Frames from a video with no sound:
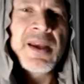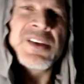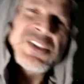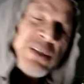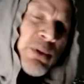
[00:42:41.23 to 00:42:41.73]

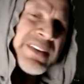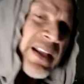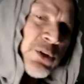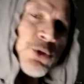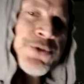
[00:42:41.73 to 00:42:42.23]
See what they
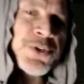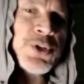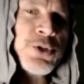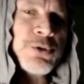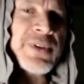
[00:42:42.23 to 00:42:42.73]
do for
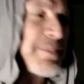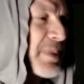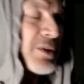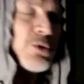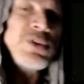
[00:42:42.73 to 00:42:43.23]
you. They've
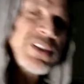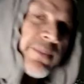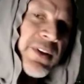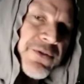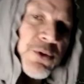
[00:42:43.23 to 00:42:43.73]
been doing
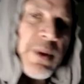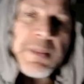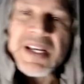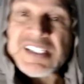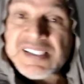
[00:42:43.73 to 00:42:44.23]
something for me
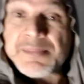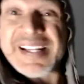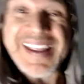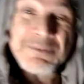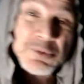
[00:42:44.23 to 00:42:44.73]
because somebody
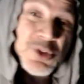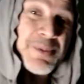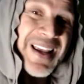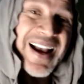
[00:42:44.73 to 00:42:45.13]
gave them to me.